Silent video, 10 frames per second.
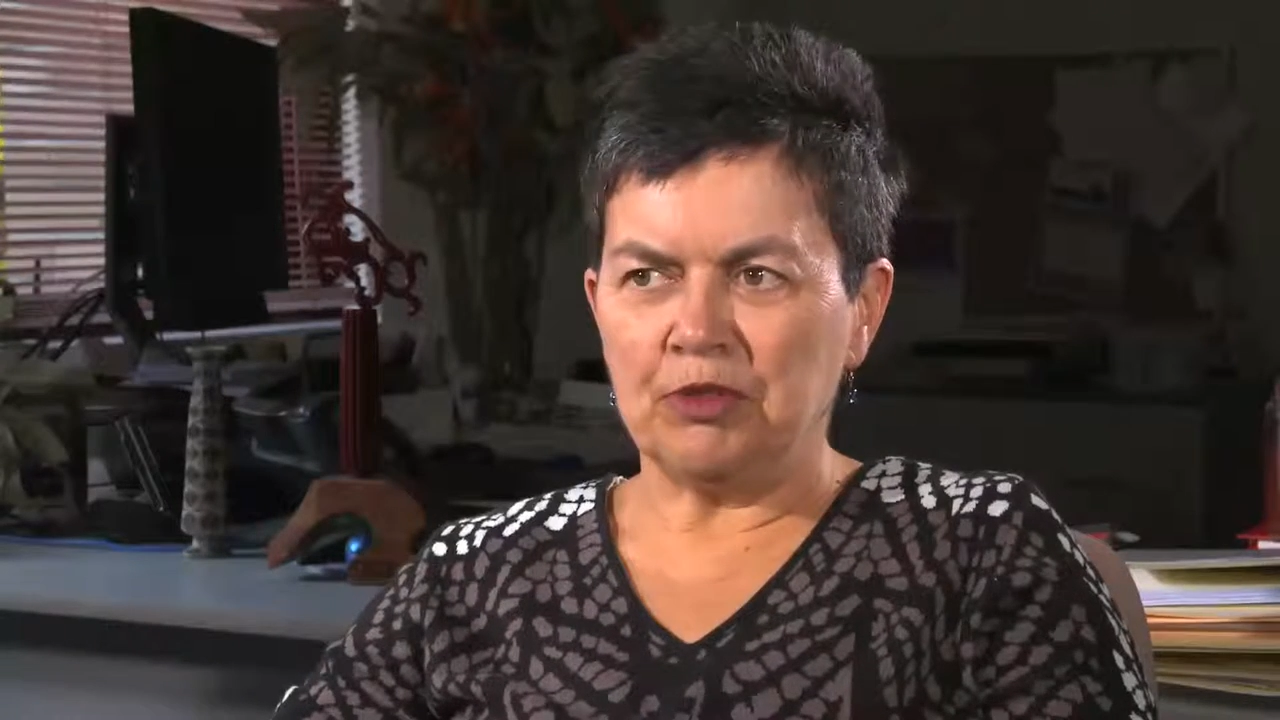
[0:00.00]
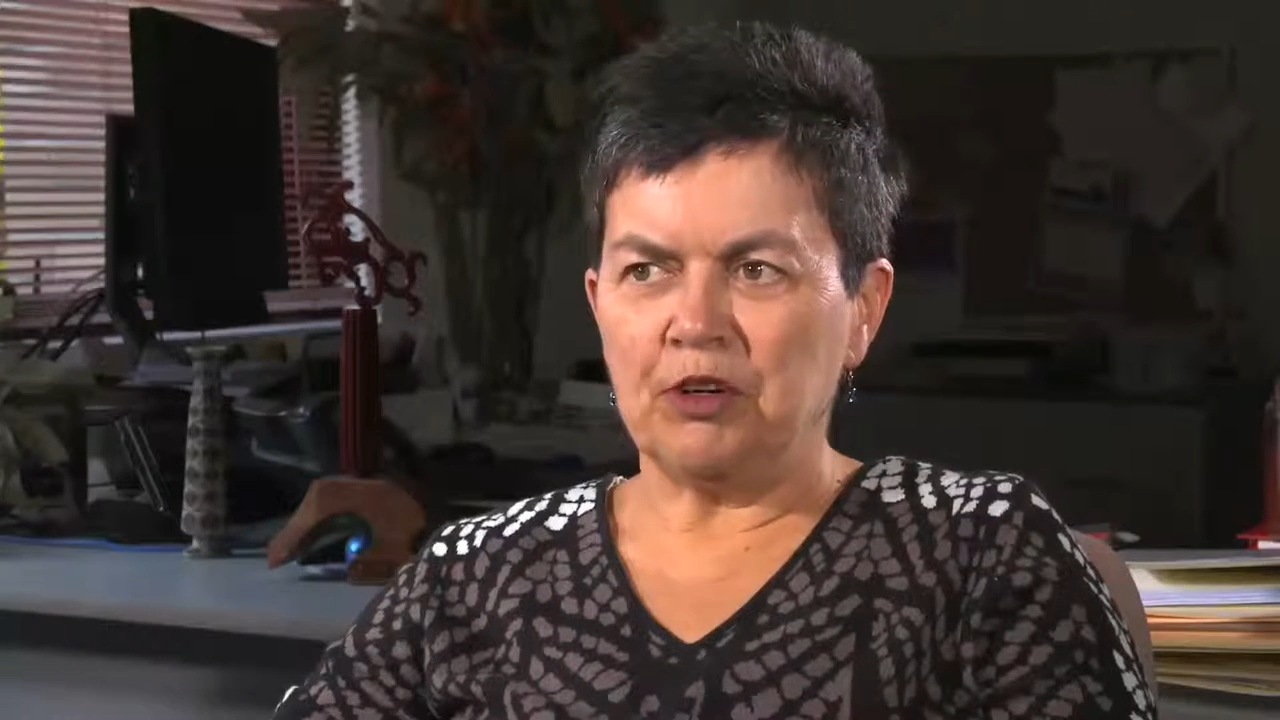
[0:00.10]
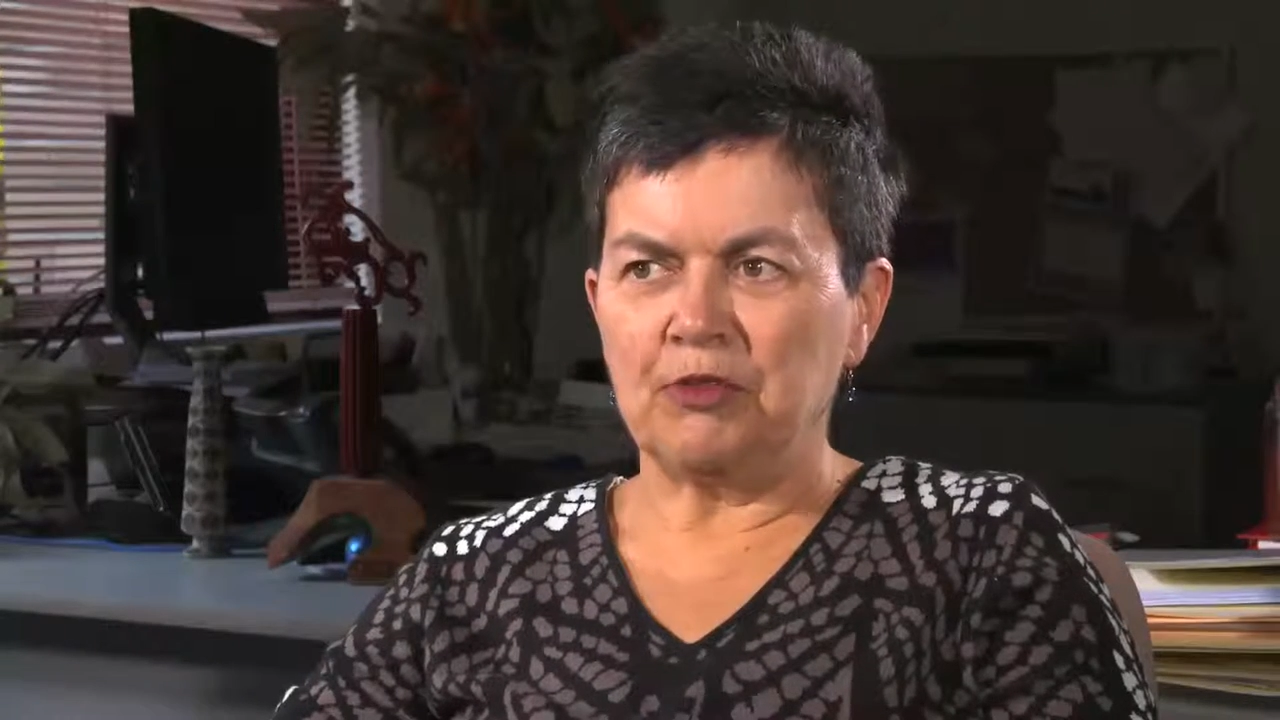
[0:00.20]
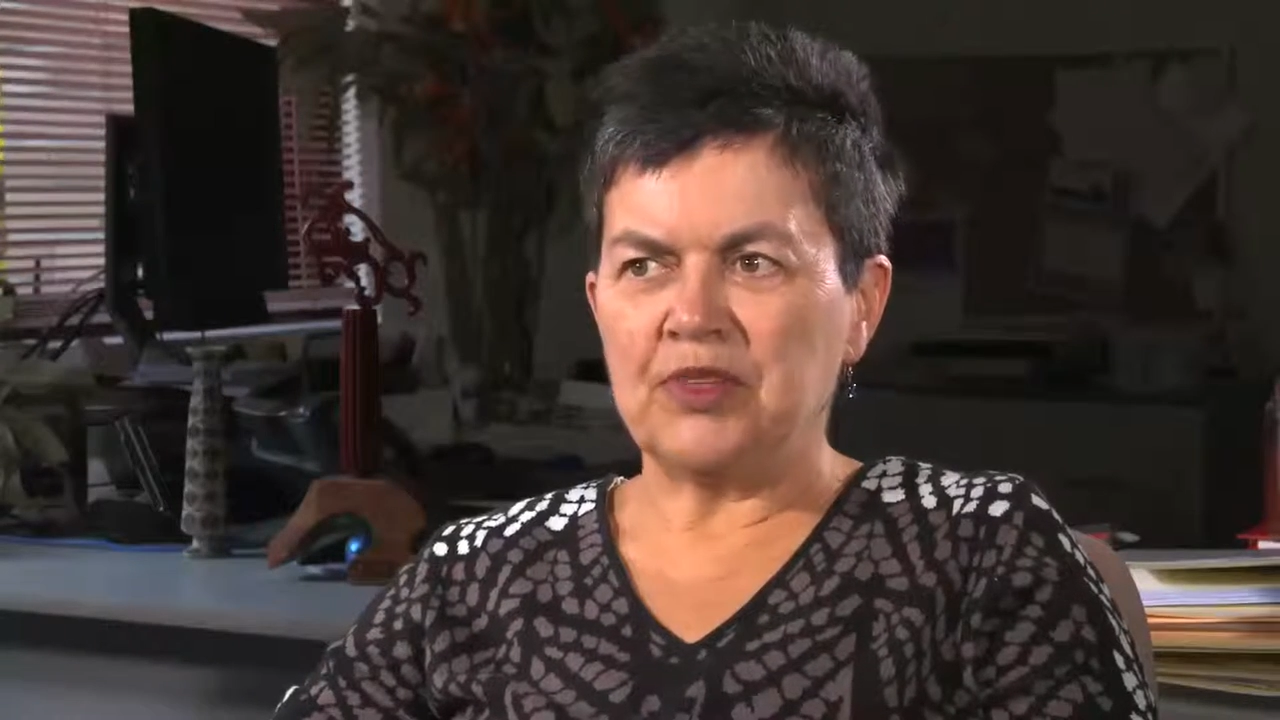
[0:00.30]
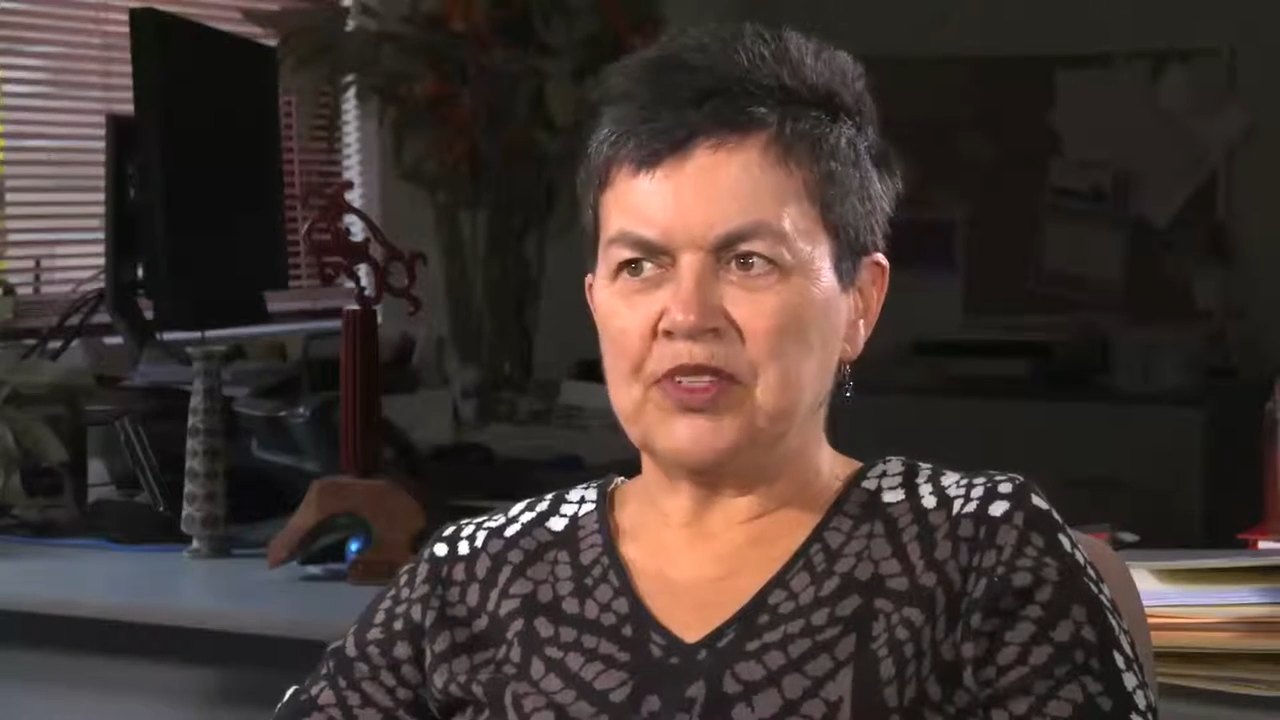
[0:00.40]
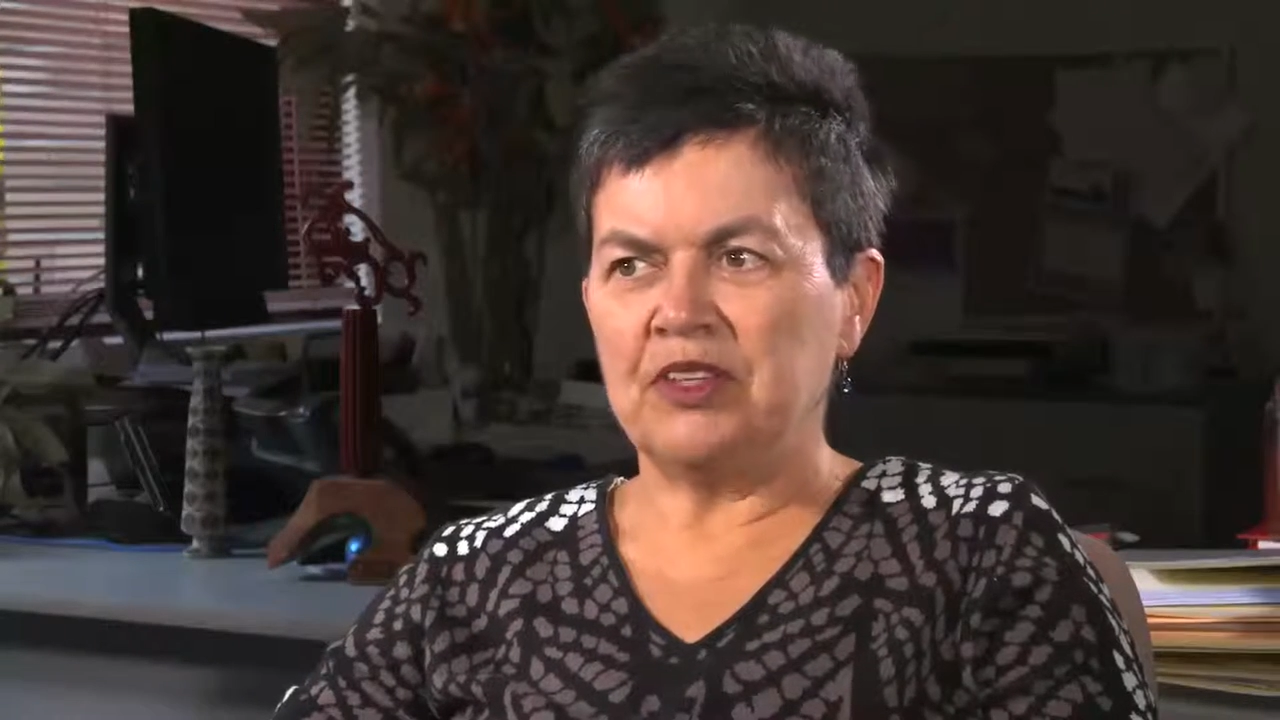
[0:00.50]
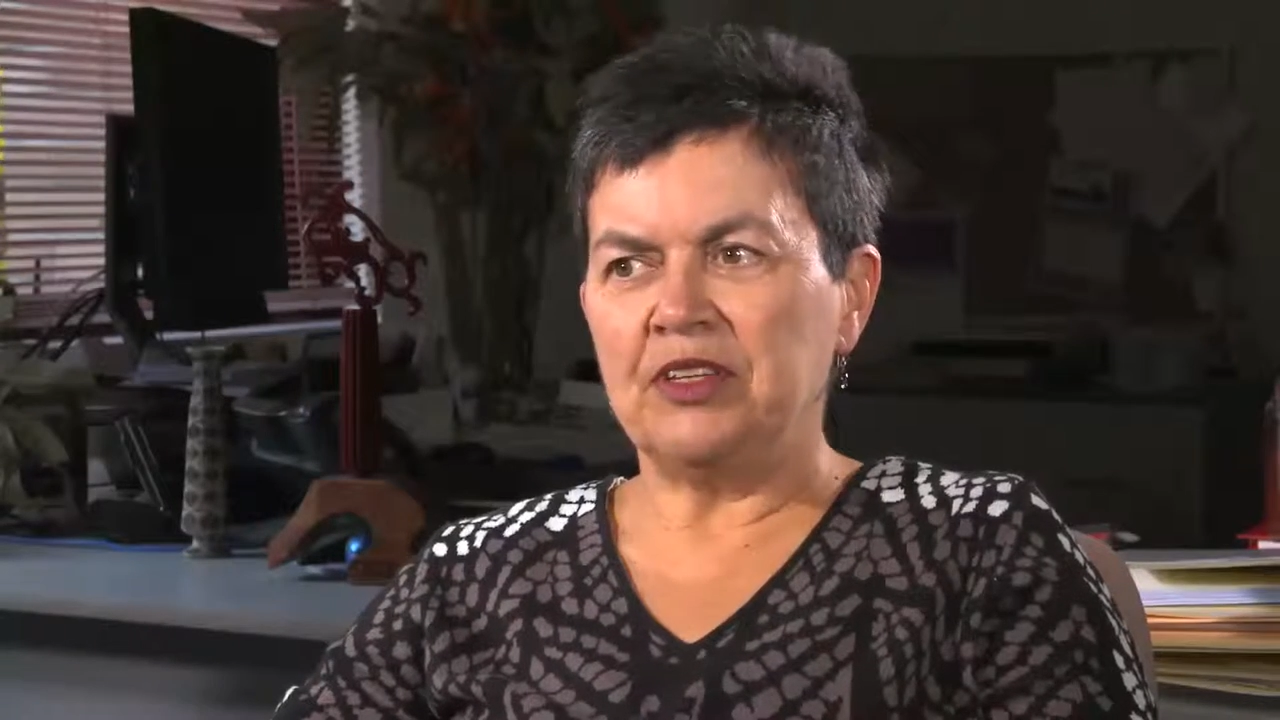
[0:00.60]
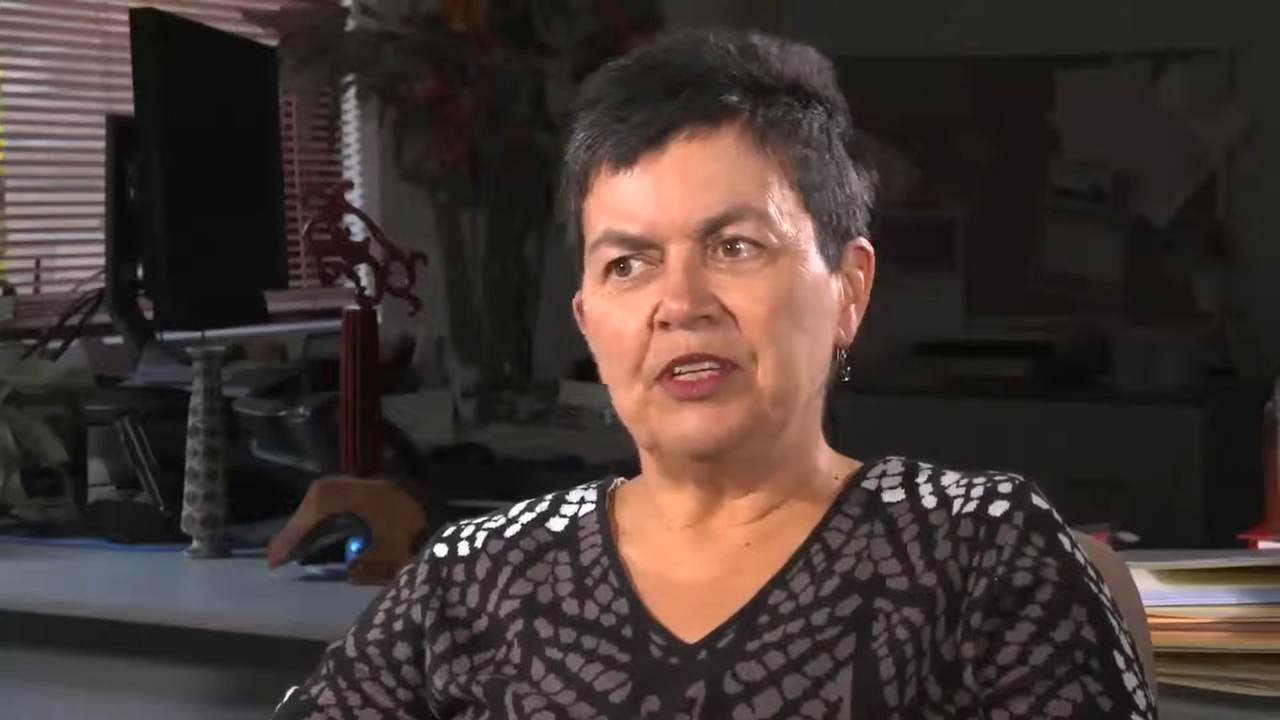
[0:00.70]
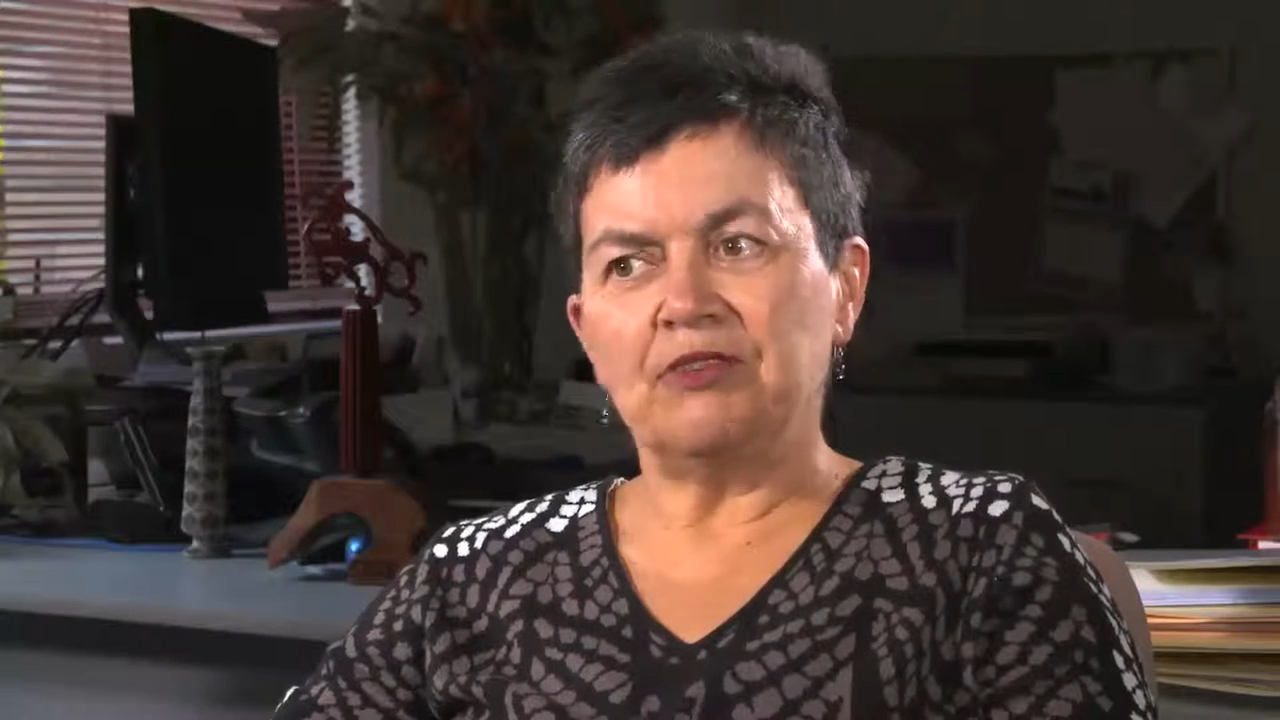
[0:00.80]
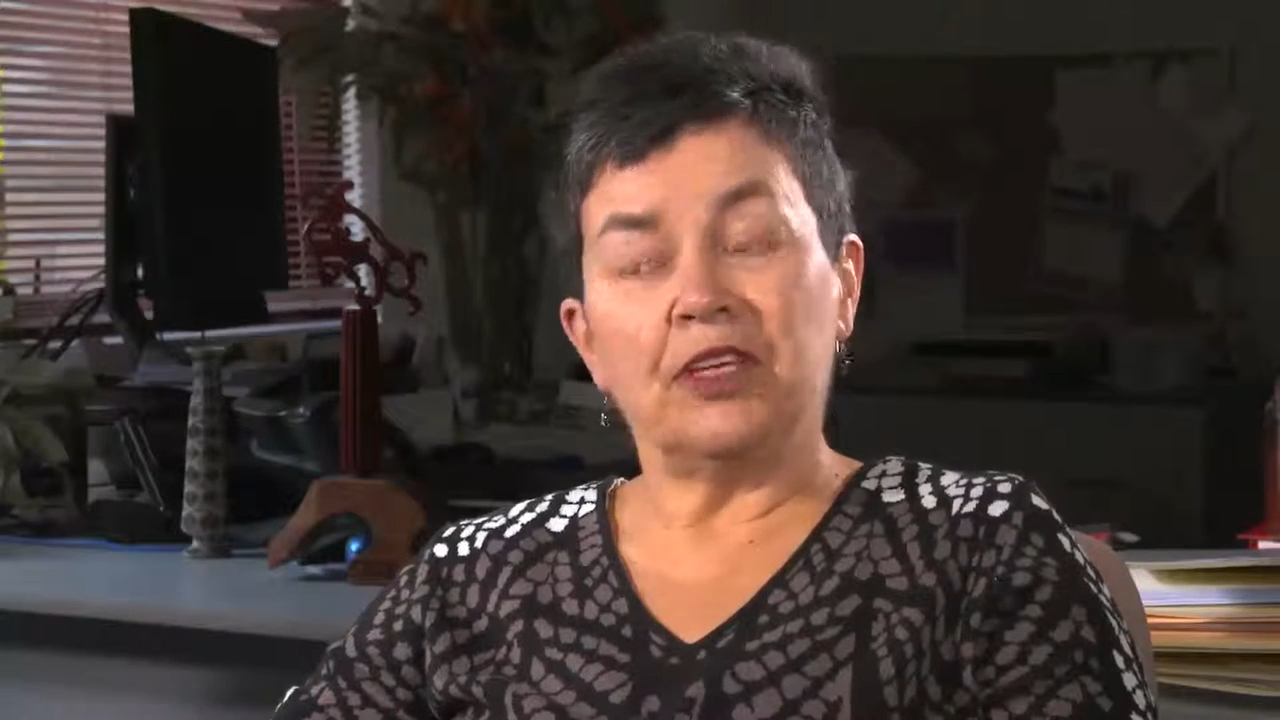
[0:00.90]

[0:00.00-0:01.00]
but obviously then